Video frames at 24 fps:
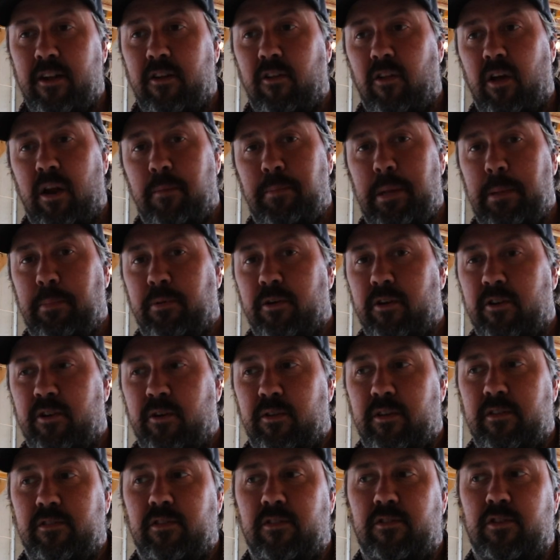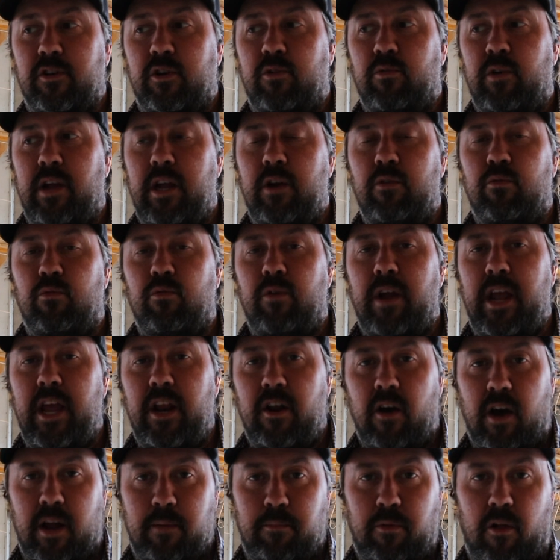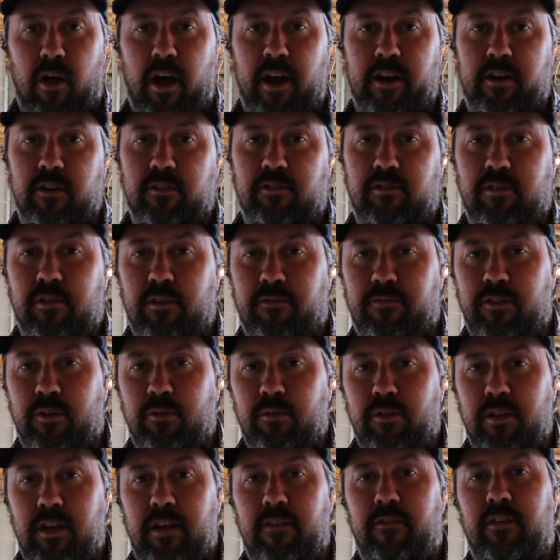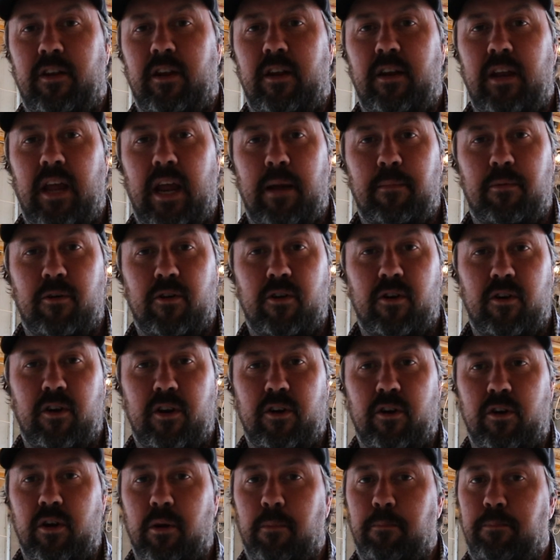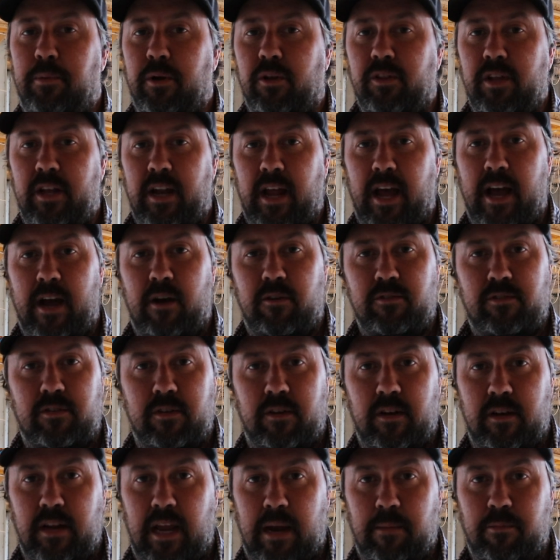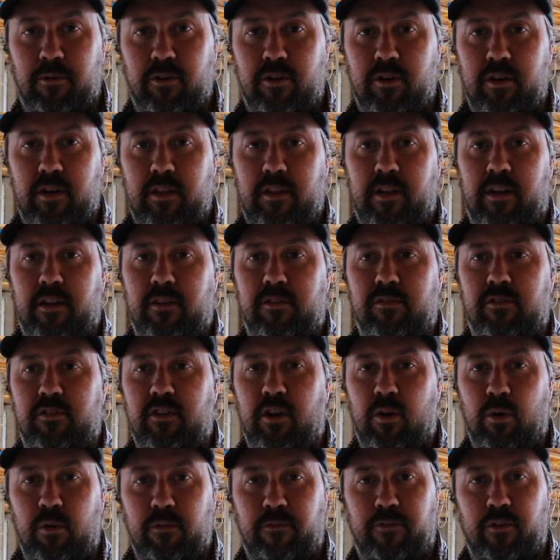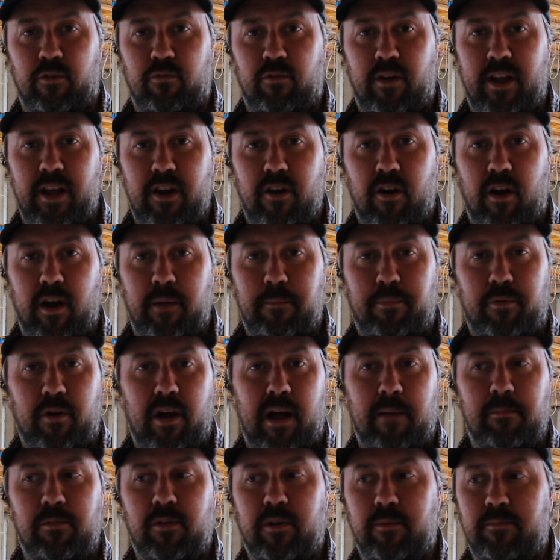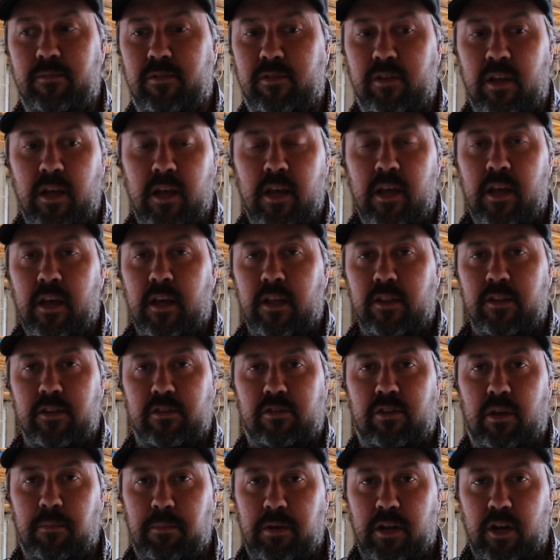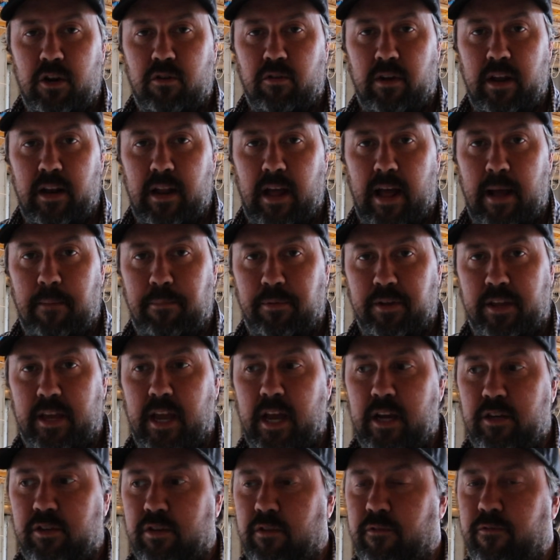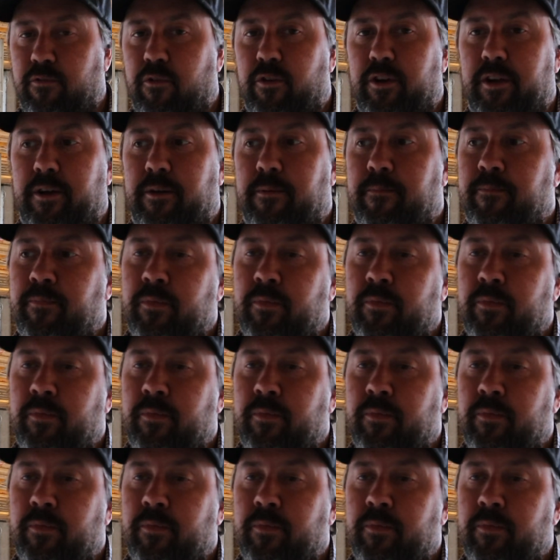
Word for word: a lot of people don't know this, it's a great radon blocker. So if you live in a neighborhood or you're building a house in a neighborhood that is known for radon problems, this could be a great application for you.